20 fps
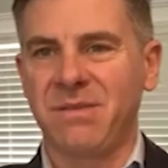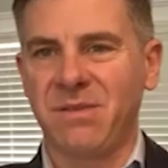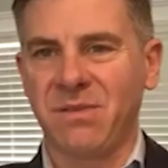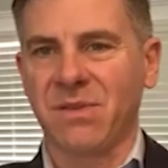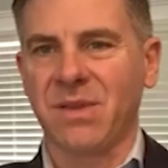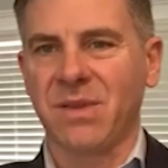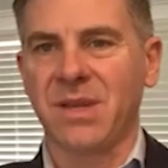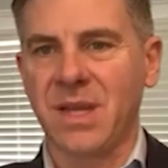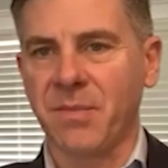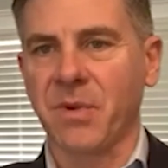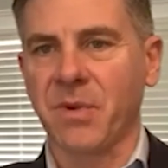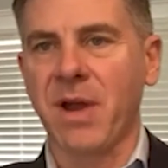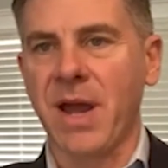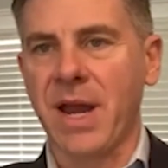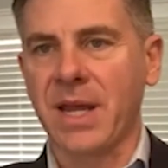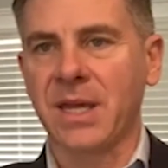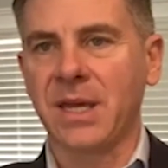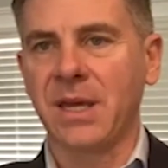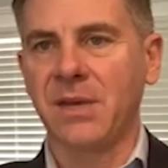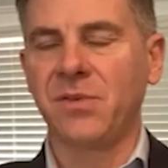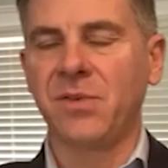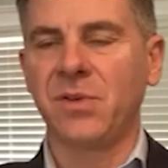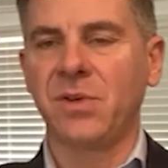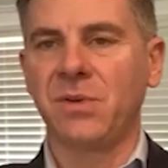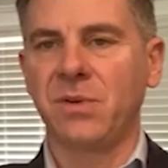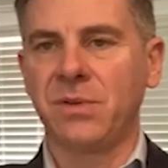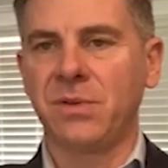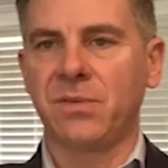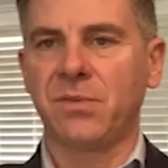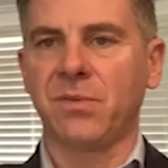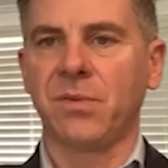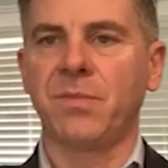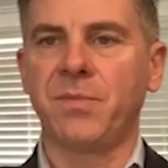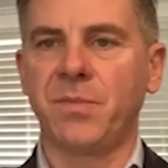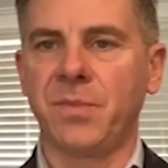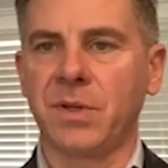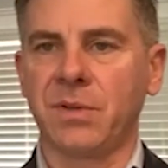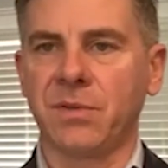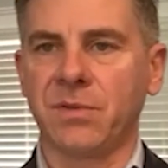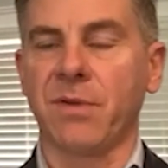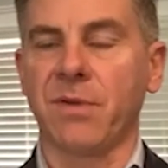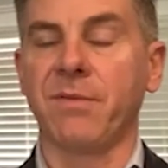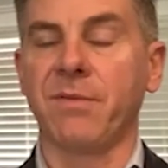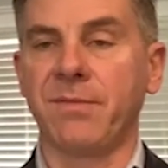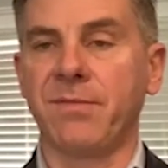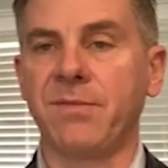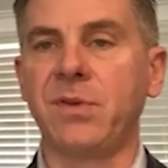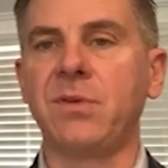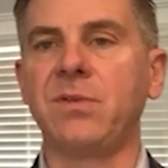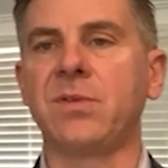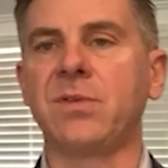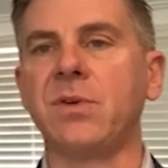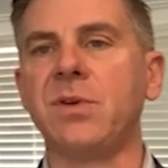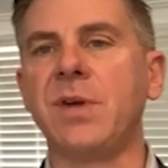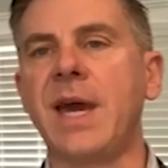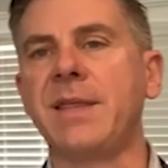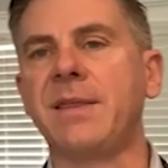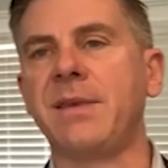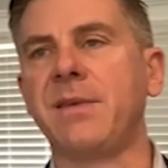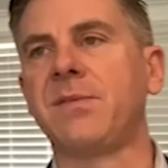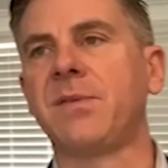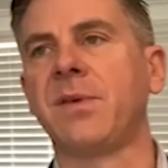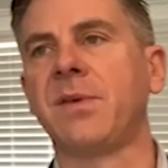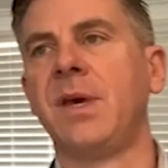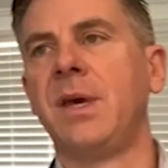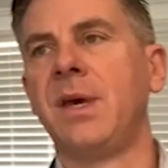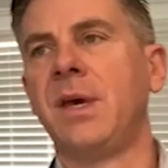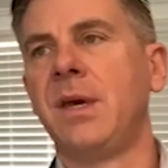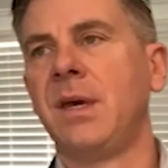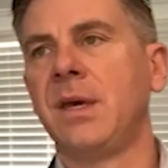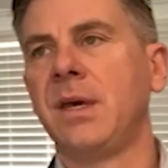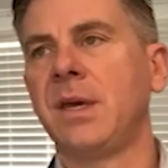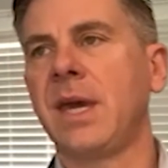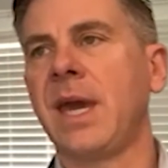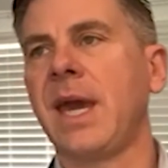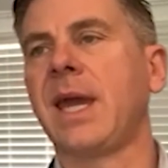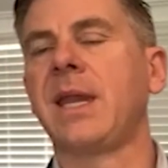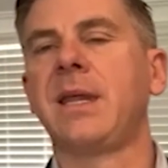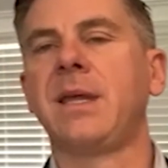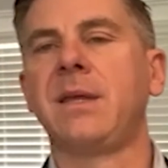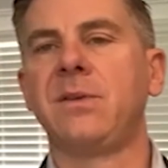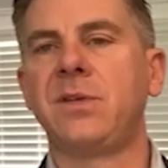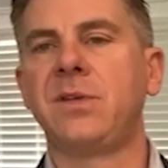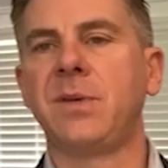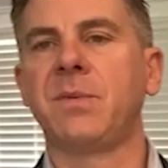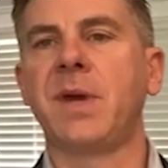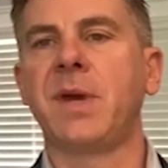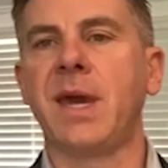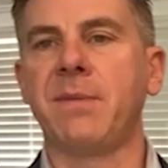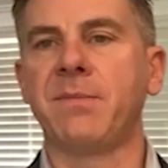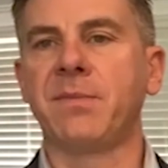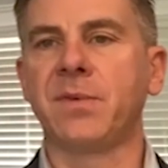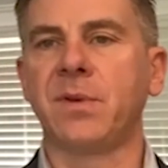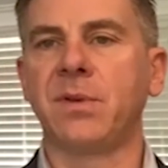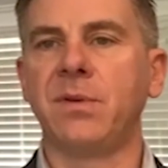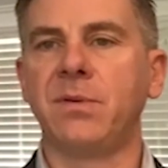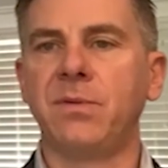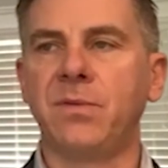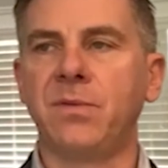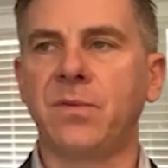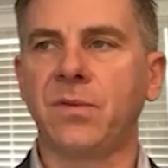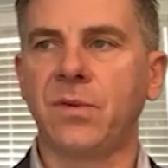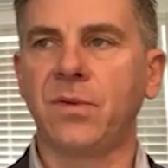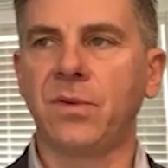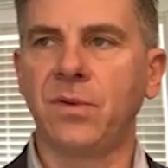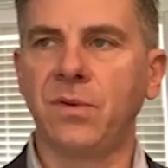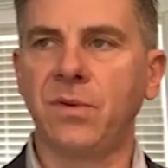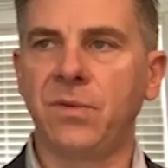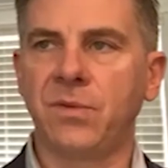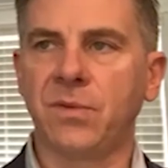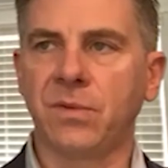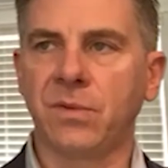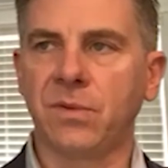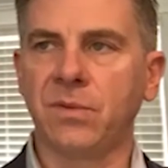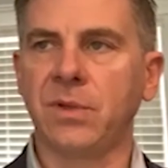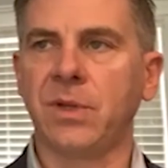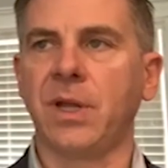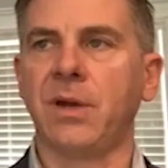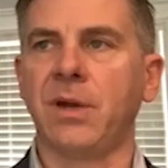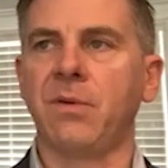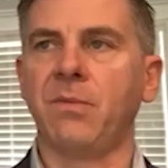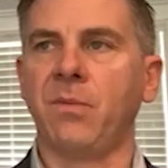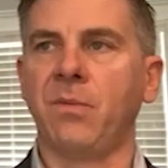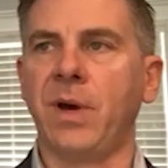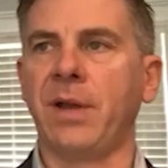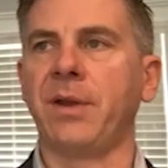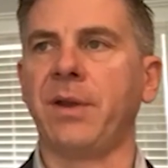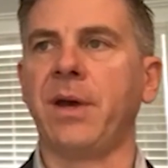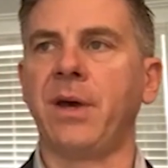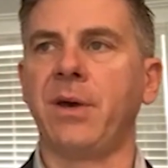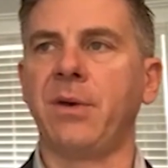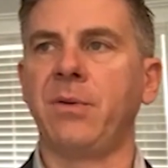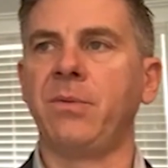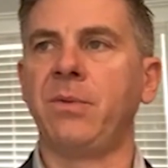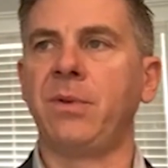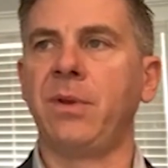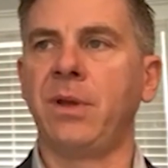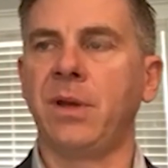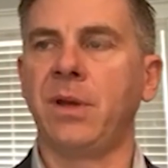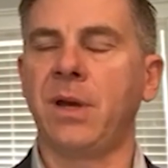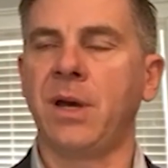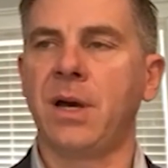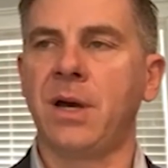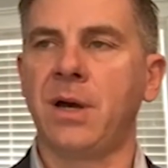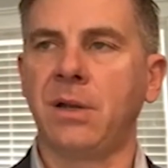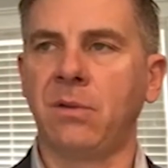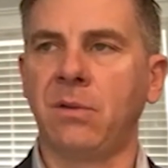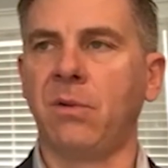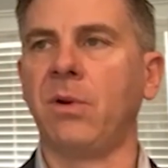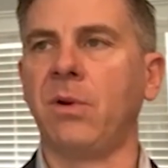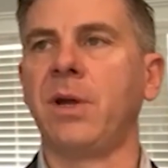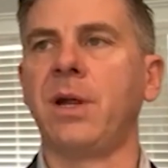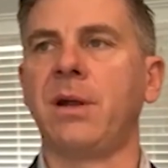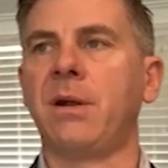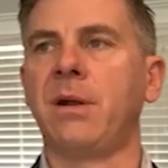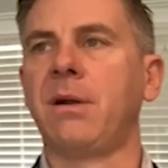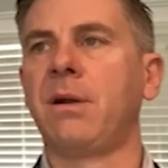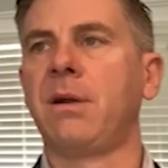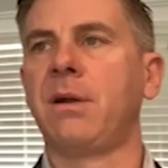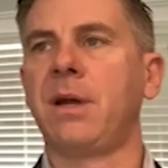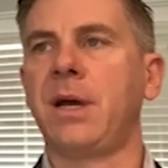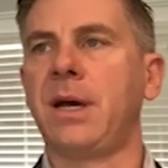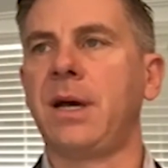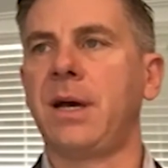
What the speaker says: just a Democratic issue, it's conservative too. So you had this candidate, Chip Campson, who's a well-known lawyer,